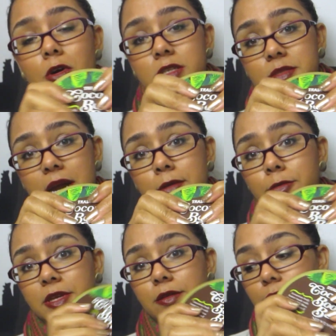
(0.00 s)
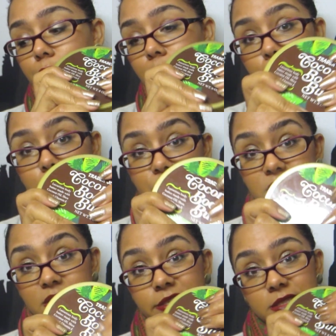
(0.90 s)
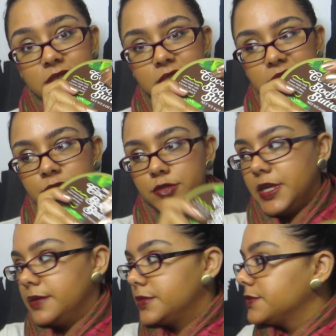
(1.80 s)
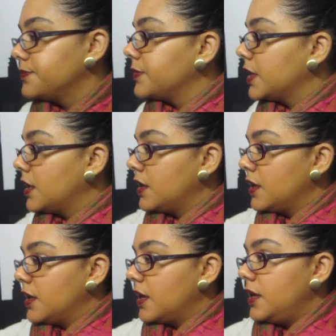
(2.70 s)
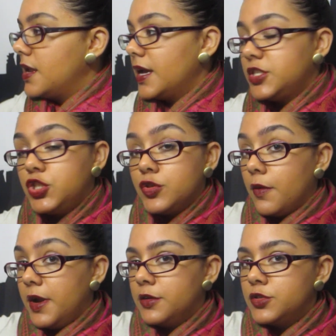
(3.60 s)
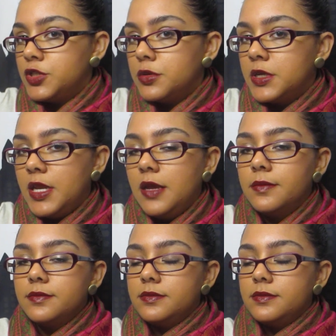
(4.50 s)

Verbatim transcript: awesome. I will be repurchasing this several times. Next Trader Joe goodie